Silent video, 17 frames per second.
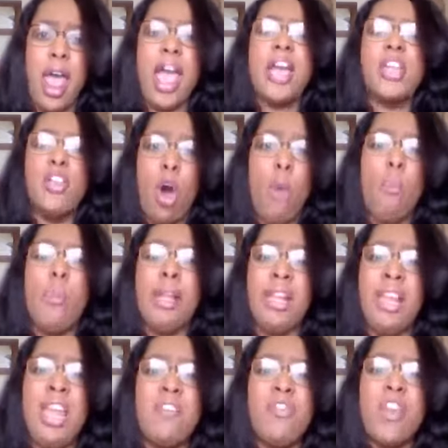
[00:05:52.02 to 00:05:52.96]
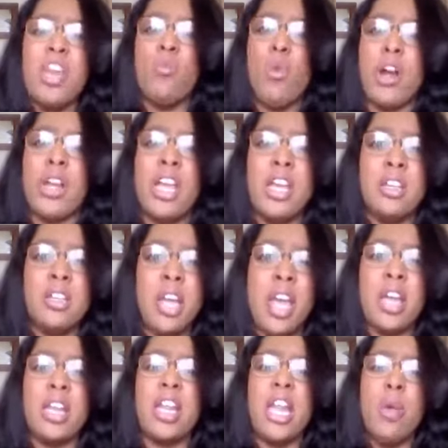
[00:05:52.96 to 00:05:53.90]
and your belief in what he
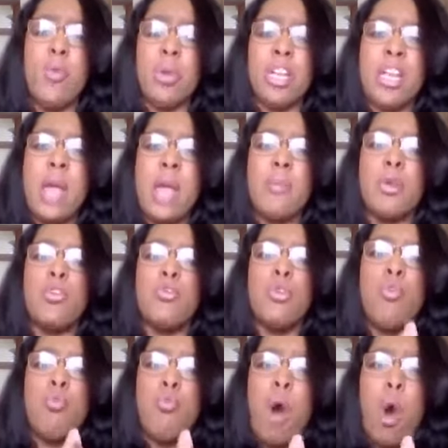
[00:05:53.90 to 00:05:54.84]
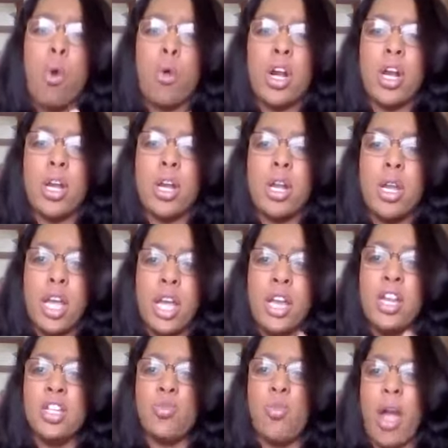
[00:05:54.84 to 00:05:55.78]
did, and he will enable you to walk
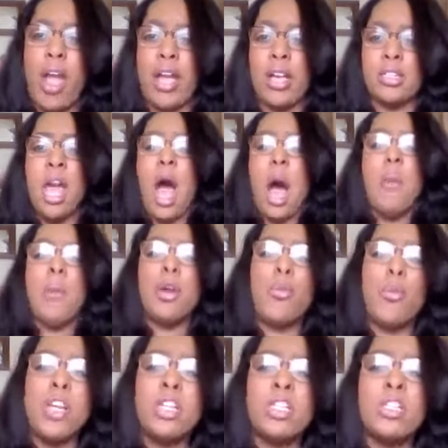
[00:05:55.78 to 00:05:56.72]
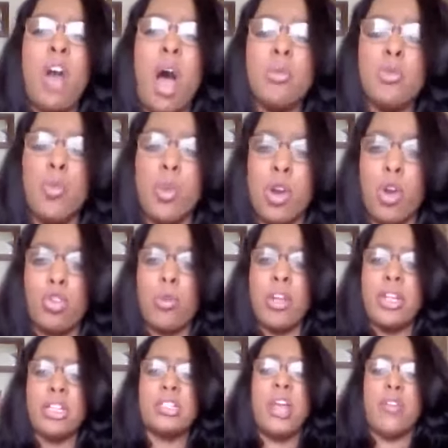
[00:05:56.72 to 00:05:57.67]
in his ways. I'm going to read Psalms
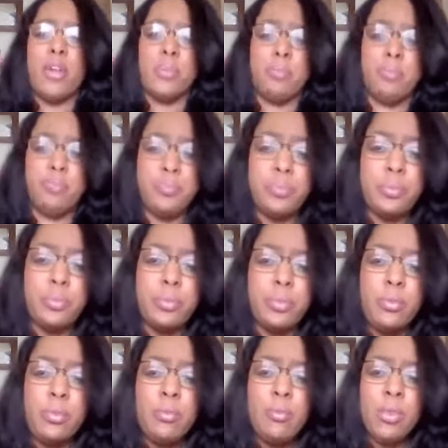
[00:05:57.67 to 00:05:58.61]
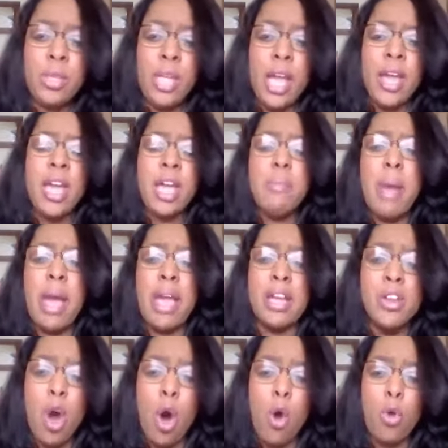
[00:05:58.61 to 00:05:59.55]
103 and 7. He
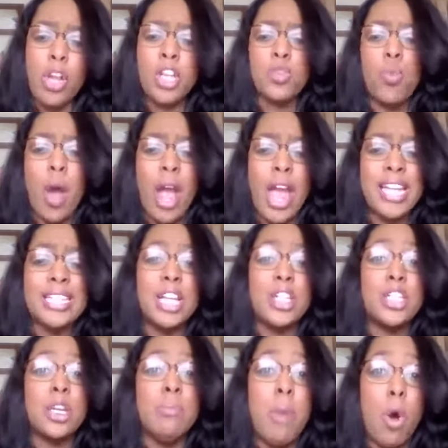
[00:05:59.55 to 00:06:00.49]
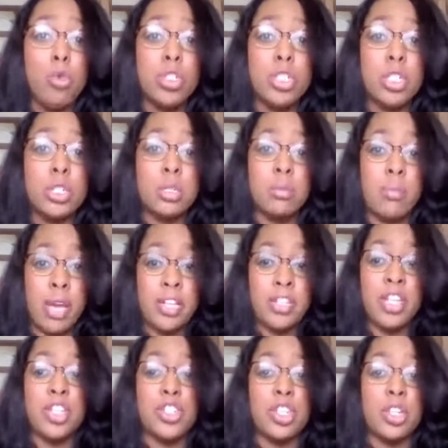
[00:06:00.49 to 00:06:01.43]
made known his ways unto Moses. Pay
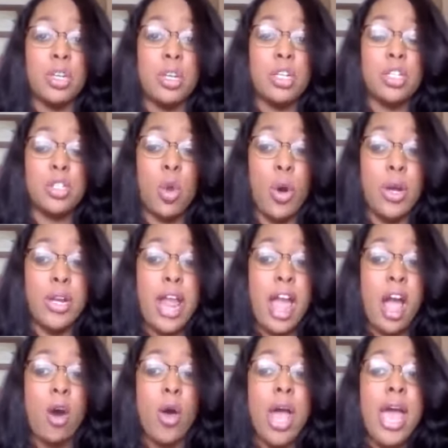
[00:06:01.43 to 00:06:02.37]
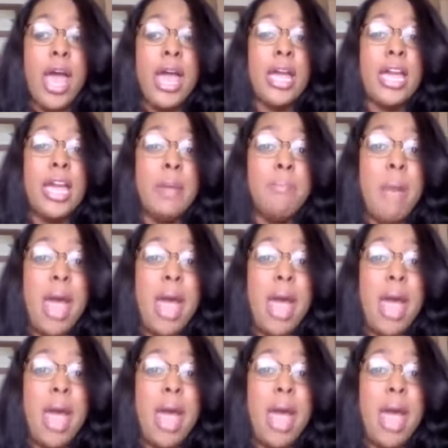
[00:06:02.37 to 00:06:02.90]
attention, slow it down. He